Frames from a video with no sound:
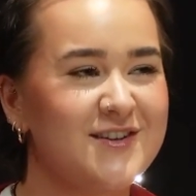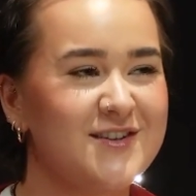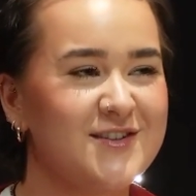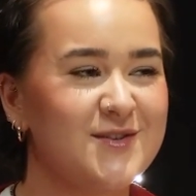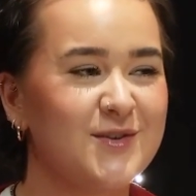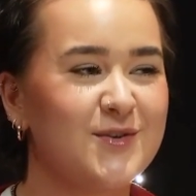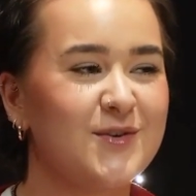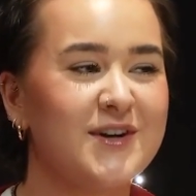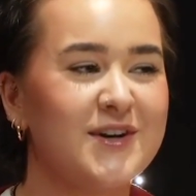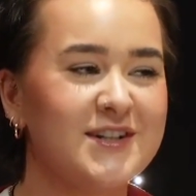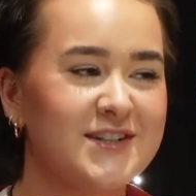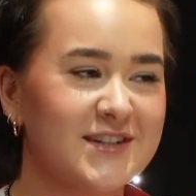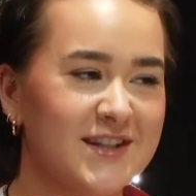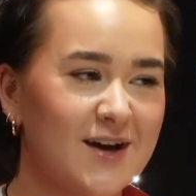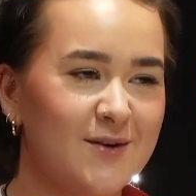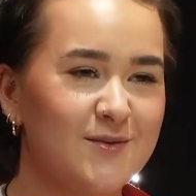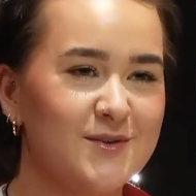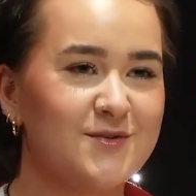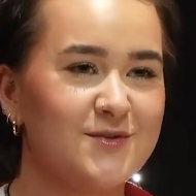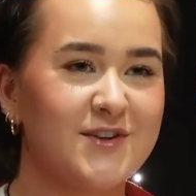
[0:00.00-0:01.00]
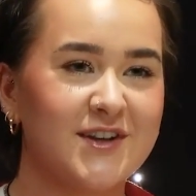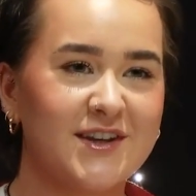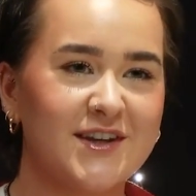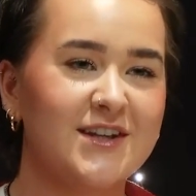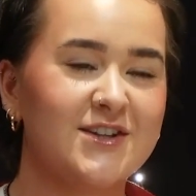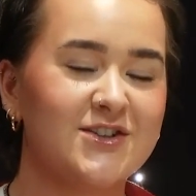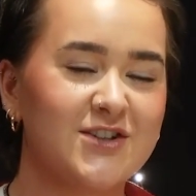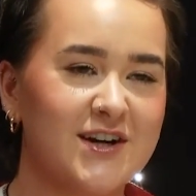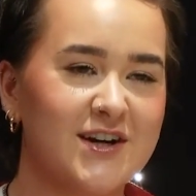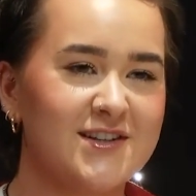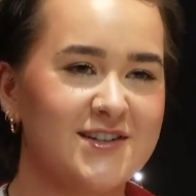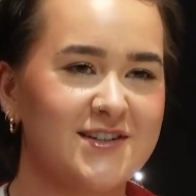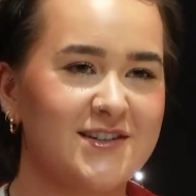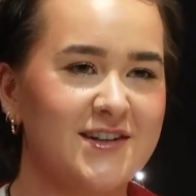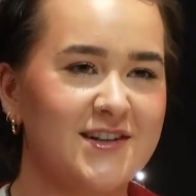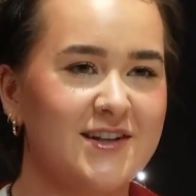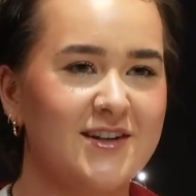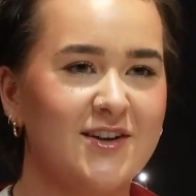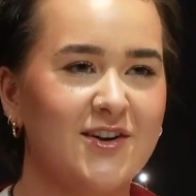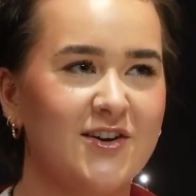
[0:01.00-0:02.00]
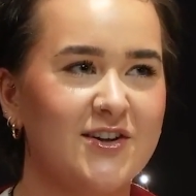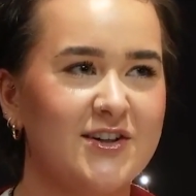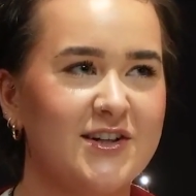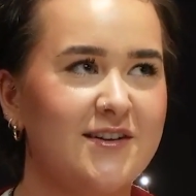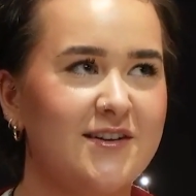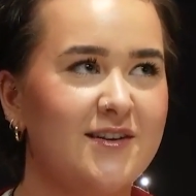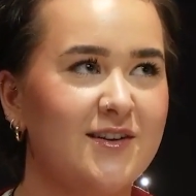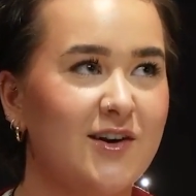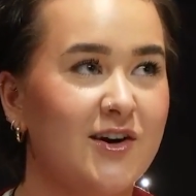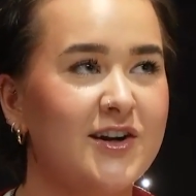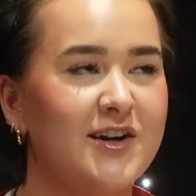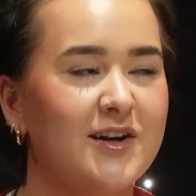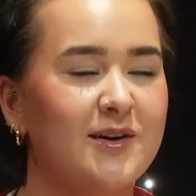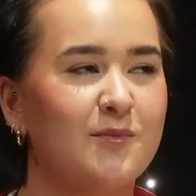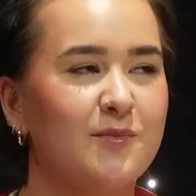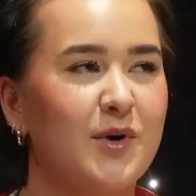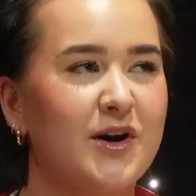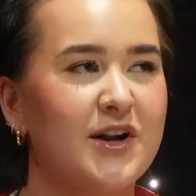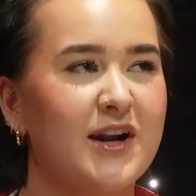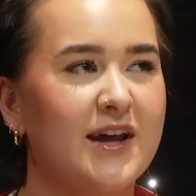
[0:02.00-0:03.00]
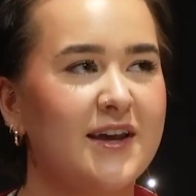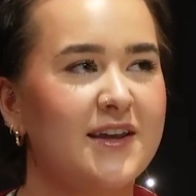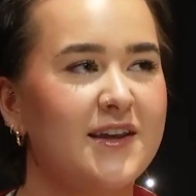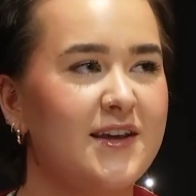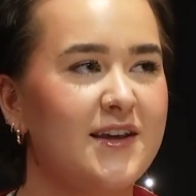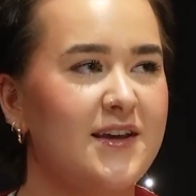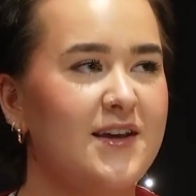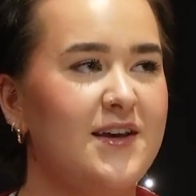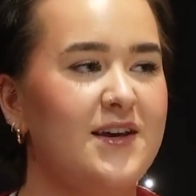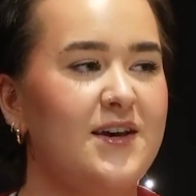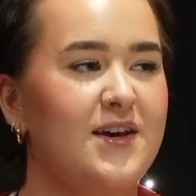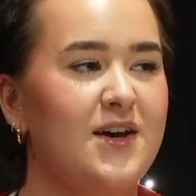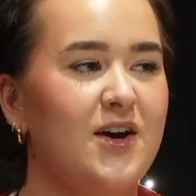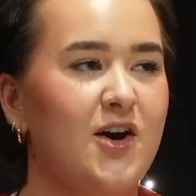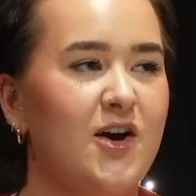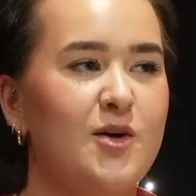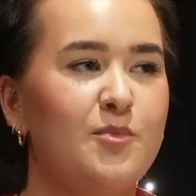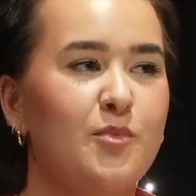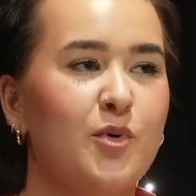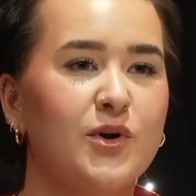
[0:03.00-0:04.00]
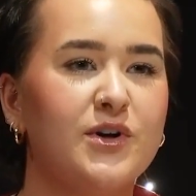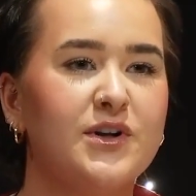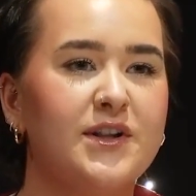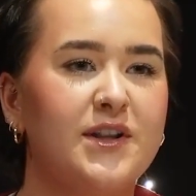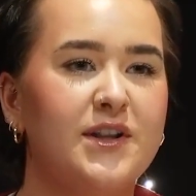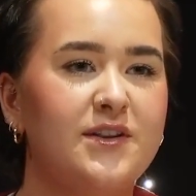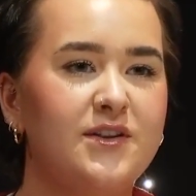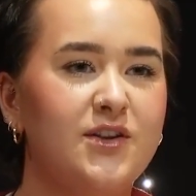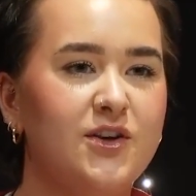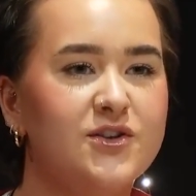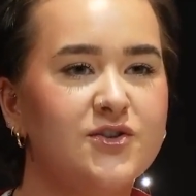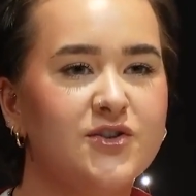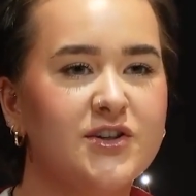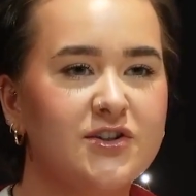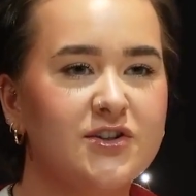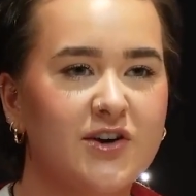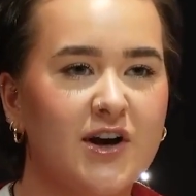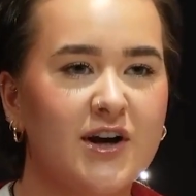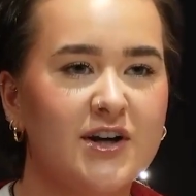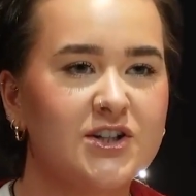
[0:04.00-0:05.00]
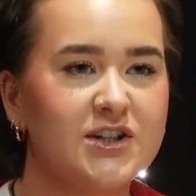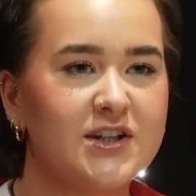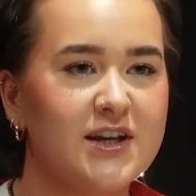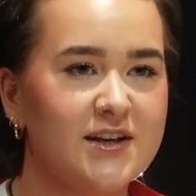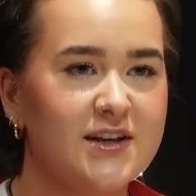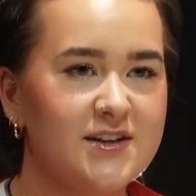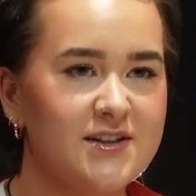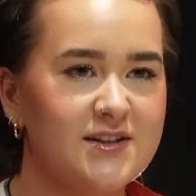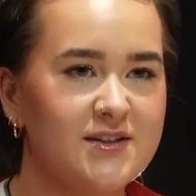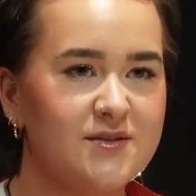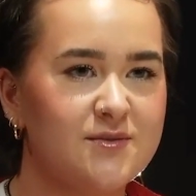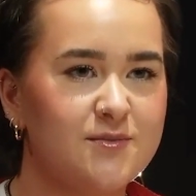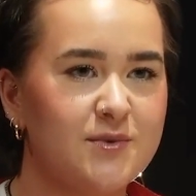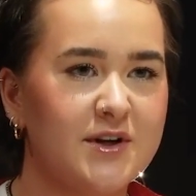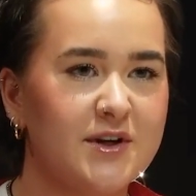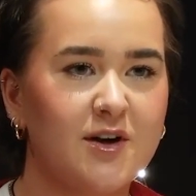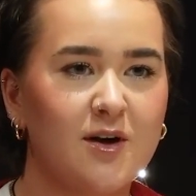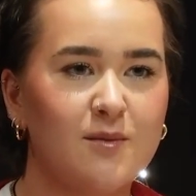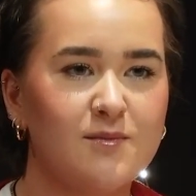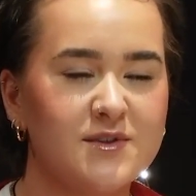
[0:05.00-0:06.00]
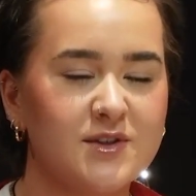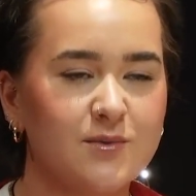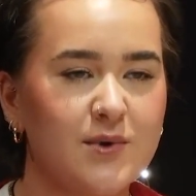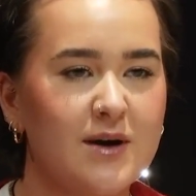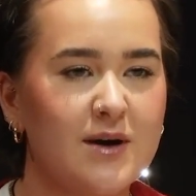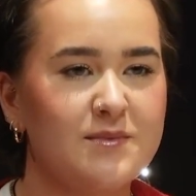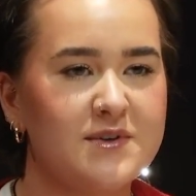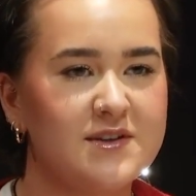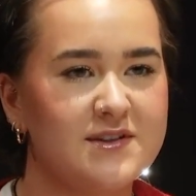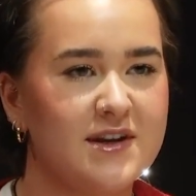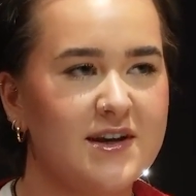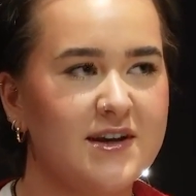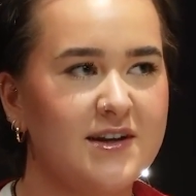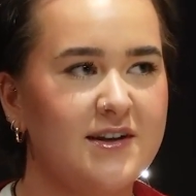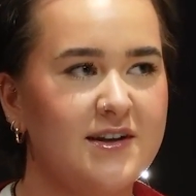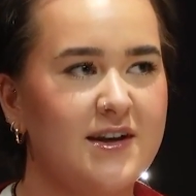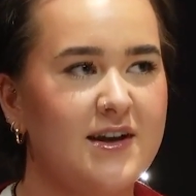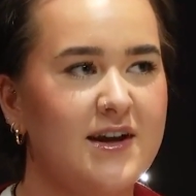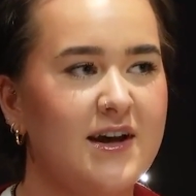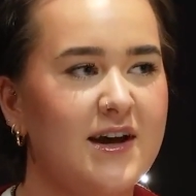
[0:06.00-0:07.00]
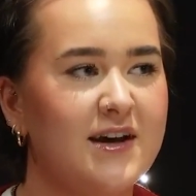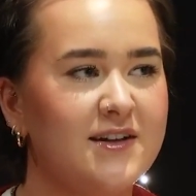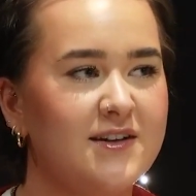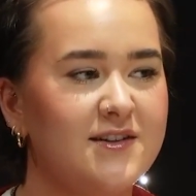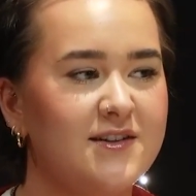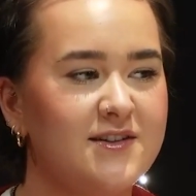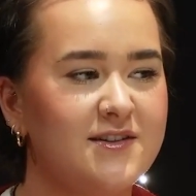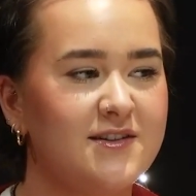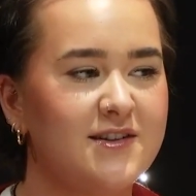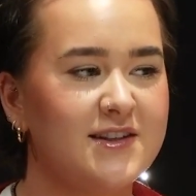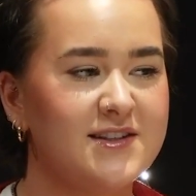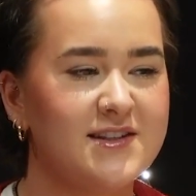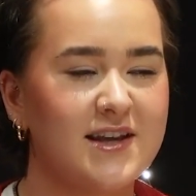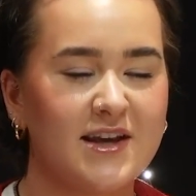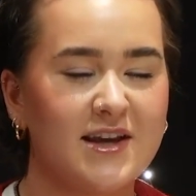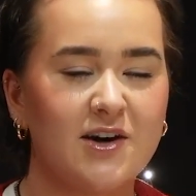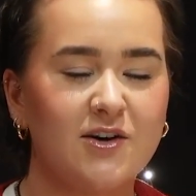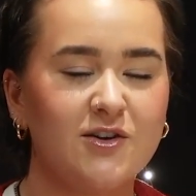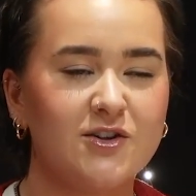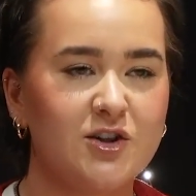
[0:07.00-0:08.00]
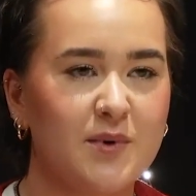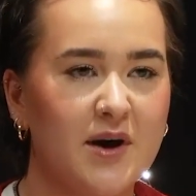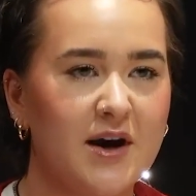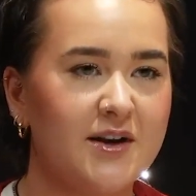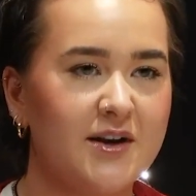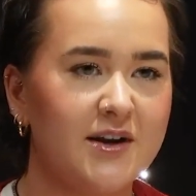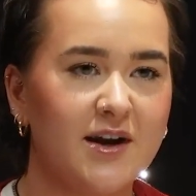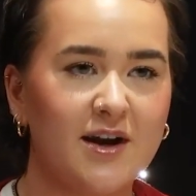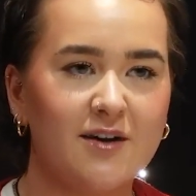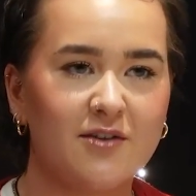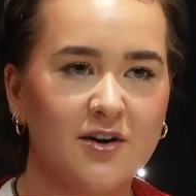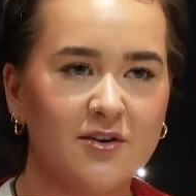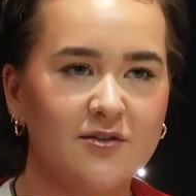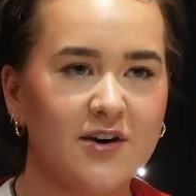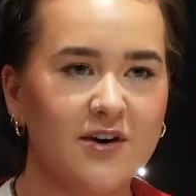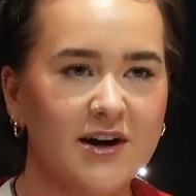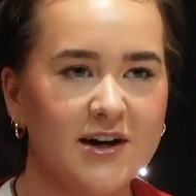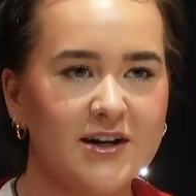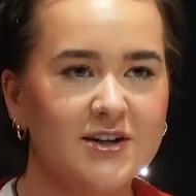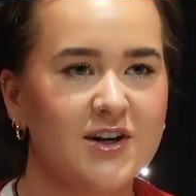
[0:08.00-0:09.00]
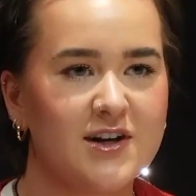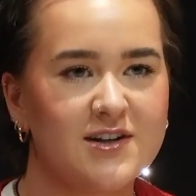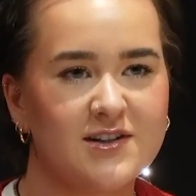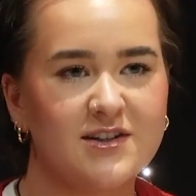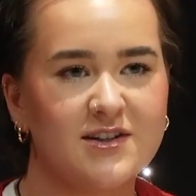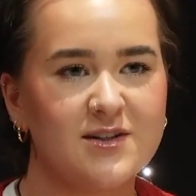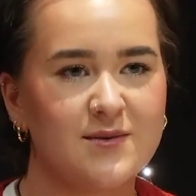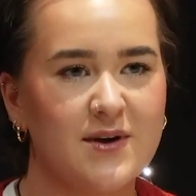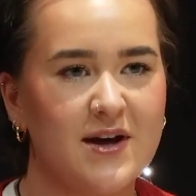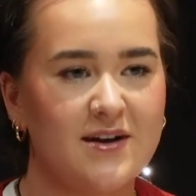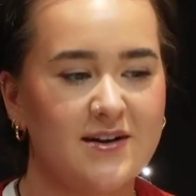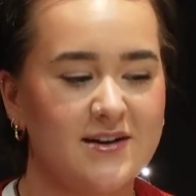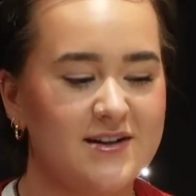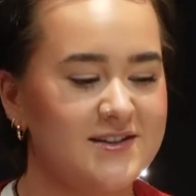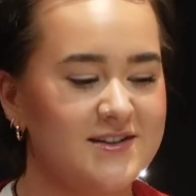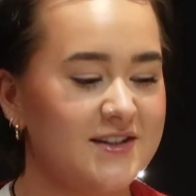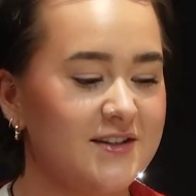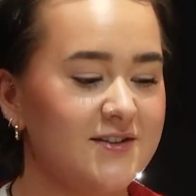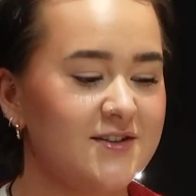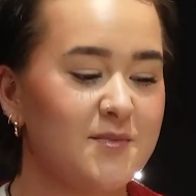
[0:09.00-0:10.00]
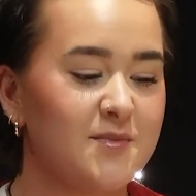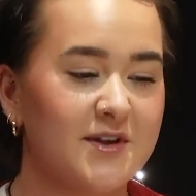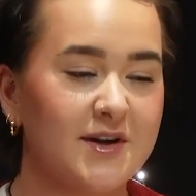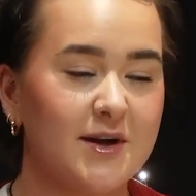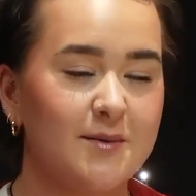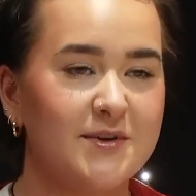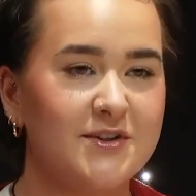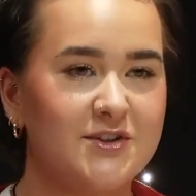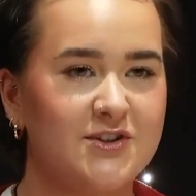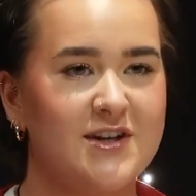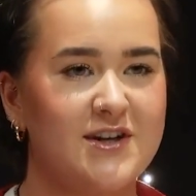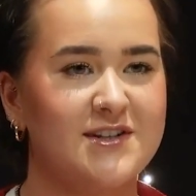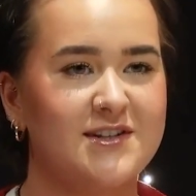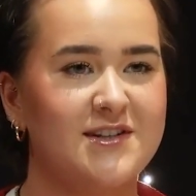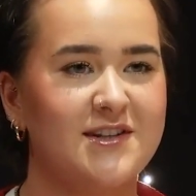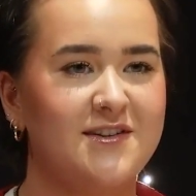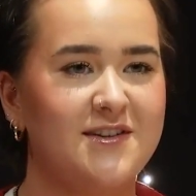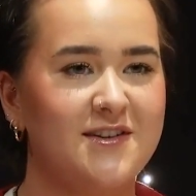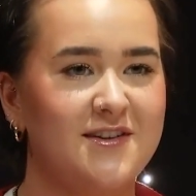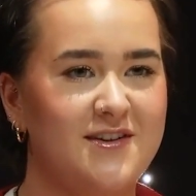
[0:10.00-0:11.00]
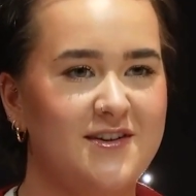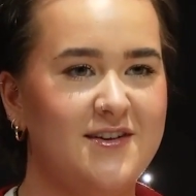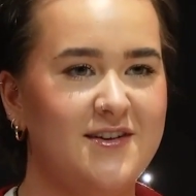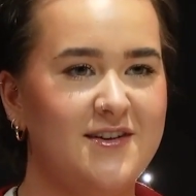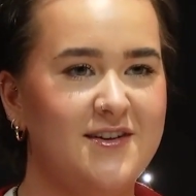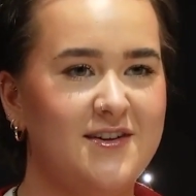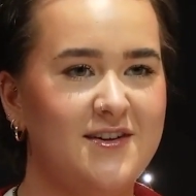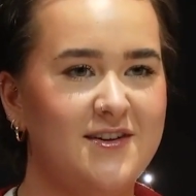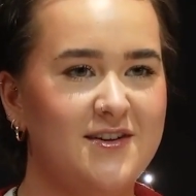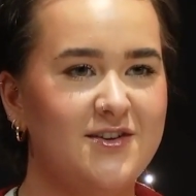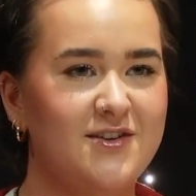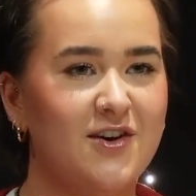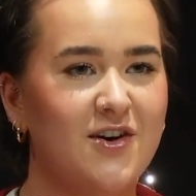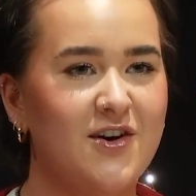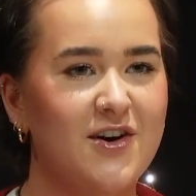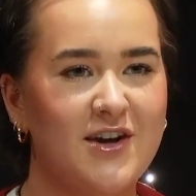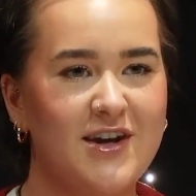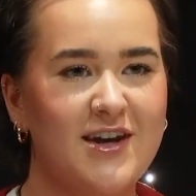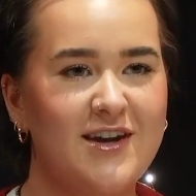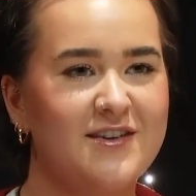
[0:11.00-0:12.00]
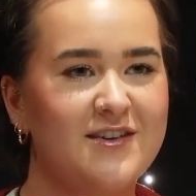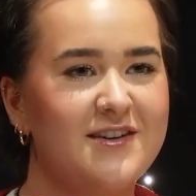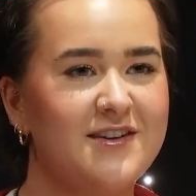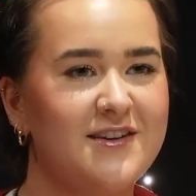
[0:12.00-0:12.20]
So going into that was really interesting, and learning about like how important user interaction is when it comes to web design, and the psychology behind it I found very interesting as well. And it's still something I'm interested now even.